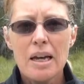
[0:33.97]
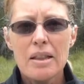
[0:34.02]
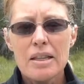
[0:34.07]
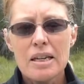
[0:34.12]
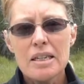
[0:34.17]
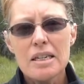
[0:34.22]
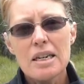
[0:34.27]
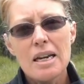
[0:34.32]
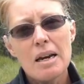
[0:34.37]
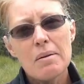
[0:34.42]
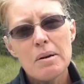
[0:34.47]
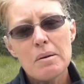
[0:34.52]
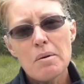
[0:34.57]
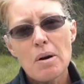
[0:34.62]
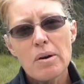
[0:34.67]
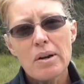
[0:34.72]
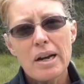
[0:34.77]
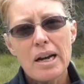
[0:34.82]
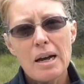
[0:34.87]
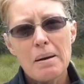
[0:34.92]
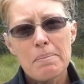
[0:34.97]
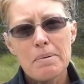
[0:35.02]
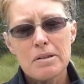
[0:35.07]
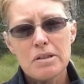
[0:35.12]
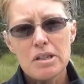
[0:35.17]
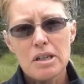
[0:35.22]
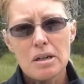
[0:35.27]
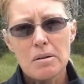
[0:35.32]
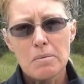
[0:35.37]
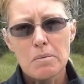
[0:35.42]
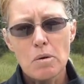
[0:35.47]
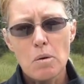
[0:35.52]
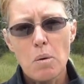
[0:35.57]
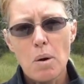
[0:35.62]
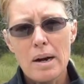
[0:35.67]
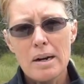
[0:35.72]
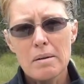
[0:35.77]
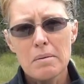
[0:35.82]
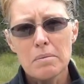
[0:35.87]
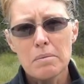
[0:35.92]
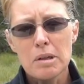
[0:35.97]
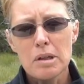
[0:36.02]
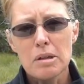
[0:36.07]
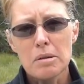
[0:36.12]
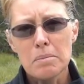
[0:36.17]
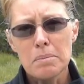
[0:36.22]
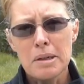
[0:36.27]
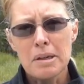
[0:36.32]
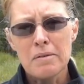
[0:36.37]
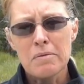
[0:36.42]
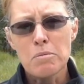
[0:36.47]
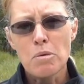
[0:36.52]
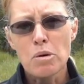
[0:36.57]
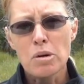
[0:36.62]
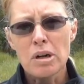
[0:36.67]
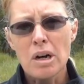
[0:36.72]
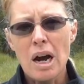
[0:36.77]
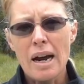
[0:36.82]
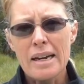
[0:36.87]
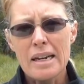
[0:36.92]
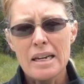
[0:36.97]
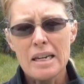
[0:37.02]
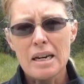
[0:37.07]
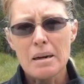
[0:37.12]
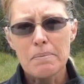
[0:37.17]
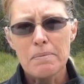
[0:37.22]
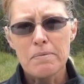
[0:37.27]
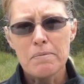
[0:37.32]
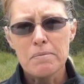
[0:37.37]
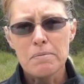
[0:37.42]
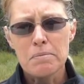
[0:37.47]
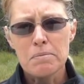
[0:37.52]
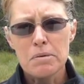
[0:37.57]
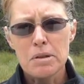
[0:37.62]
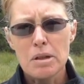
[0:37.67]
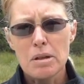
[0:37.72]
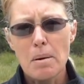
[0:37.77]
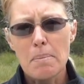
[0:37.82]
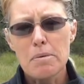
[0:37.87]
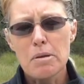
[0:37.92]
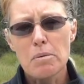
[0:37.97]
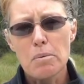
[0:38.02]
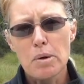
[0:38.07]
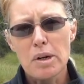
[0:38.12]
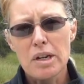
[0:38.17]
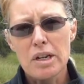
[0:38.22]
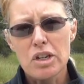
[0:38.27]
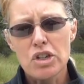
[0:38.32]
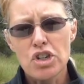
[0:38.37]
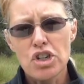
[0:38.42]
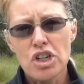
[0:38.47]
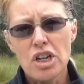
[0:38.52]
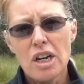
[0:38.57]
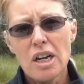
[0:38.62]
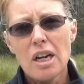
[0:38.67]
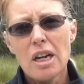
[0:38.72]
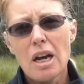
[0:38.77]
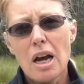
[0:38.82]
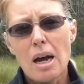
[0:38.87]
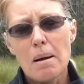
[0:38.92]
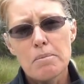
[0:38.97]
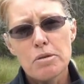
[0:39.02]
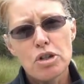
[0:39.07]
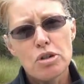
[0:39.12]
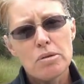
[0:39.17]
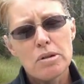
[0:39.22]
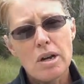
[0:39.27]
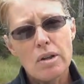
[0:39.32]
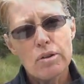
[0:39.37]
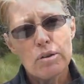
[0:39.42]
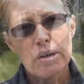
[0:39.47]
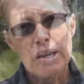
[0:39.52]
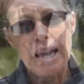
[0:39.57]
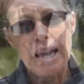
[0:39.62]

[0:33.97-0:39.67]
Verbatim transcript: Then today we woke up, did quite a little bit of more hiking up the ridge to another